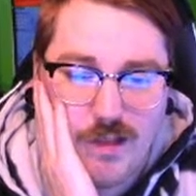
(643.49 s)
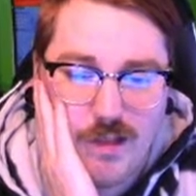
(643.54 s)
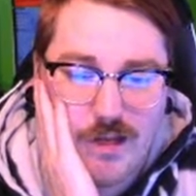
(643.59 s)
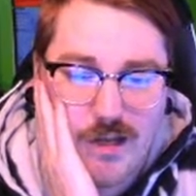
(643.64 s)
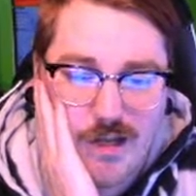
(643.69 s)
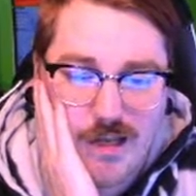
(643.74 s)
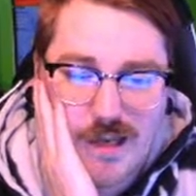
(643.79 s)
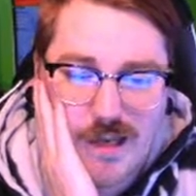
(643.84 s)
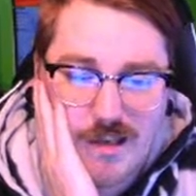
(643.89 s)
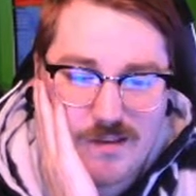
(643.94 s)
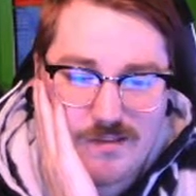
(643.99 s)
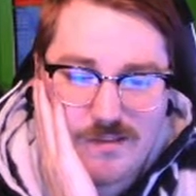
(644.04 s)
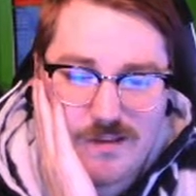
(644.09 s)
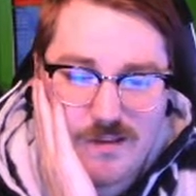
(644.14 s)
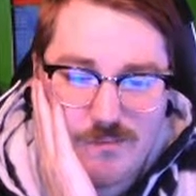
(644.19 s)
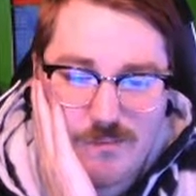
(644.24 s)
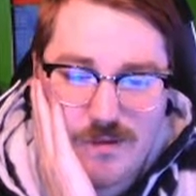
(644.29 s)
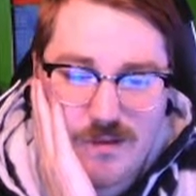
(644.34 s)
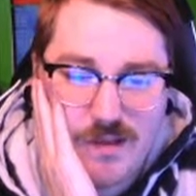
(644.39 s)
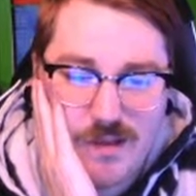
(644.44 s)
and I can't see
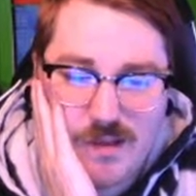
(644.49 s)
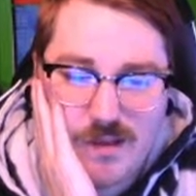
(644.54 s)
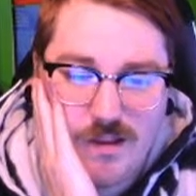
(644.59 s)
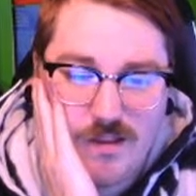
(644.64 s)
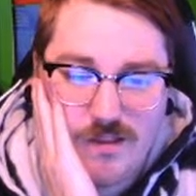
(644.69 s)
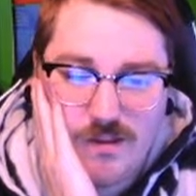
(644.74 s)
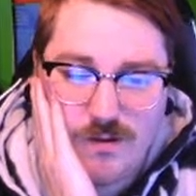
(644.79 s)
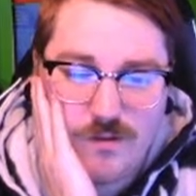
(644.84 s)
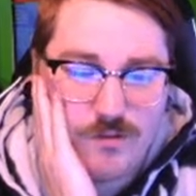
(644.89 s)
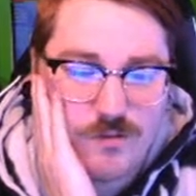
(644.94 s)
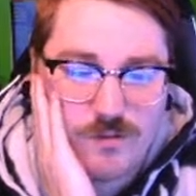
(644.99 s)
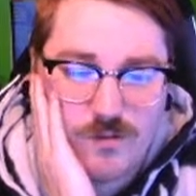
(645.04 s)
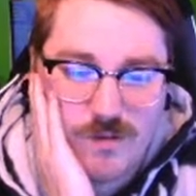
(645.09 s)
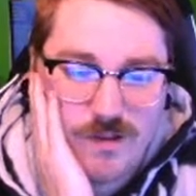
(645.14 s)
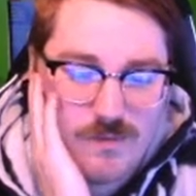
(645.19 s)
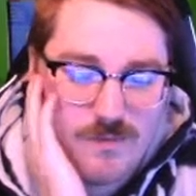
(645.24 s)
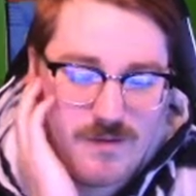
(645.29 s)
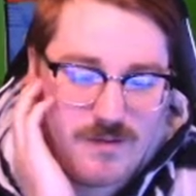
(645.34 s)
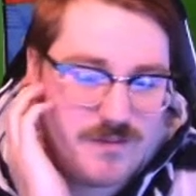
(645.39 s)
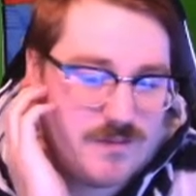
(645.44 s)
it beating any of those, so
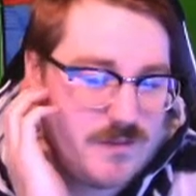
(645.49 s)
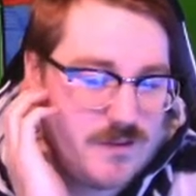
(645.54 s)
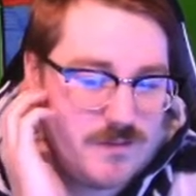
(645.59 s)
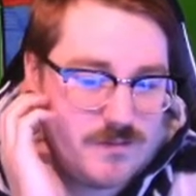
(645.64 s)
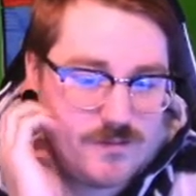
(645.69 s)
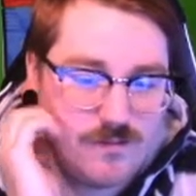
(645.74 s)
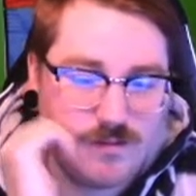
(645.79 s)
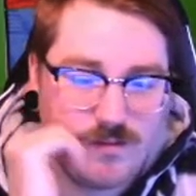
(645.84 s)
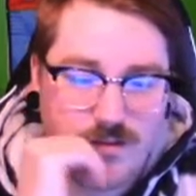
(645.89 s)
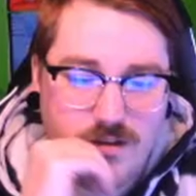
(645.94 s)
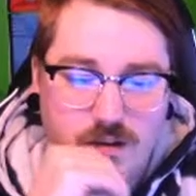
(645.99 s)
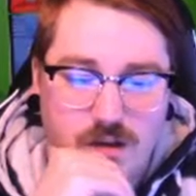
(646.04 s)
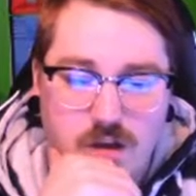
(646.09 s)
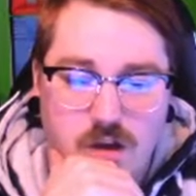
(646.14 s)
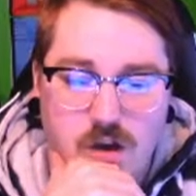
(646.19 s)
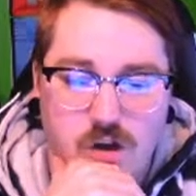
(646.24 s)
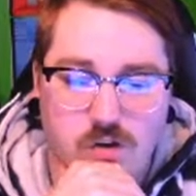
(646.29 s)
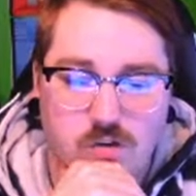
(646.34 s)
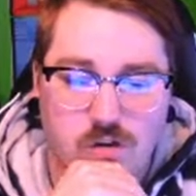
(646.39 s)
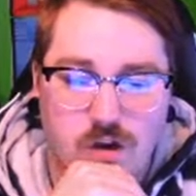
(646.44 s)
that makes sense.
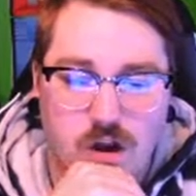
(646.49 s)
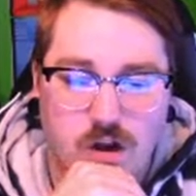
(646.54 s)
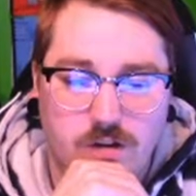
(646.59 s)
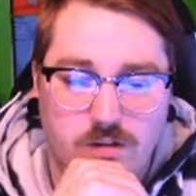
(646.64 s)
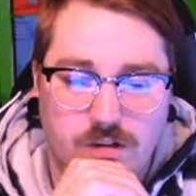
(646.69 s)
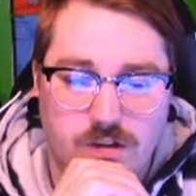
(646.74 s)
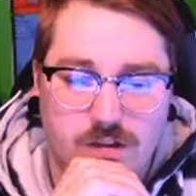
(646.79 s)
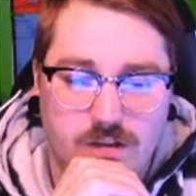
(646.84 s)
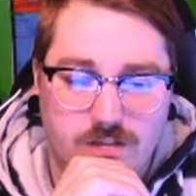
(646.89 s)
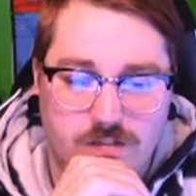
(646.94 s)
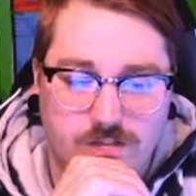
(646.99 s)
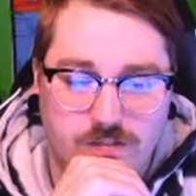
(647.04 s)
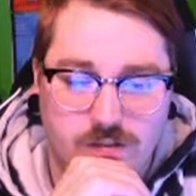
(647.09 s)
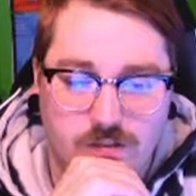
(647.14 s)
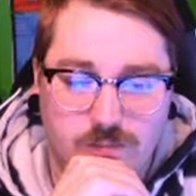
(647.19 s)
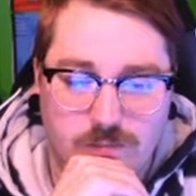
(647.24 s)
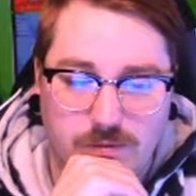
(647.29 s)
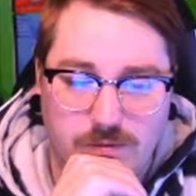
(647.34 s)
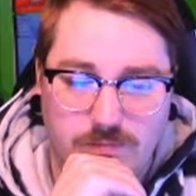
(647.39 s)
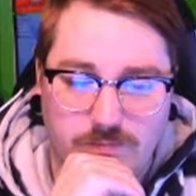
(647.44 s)
Grotto is
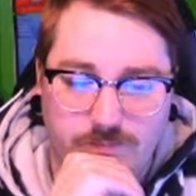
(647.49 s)
stupid.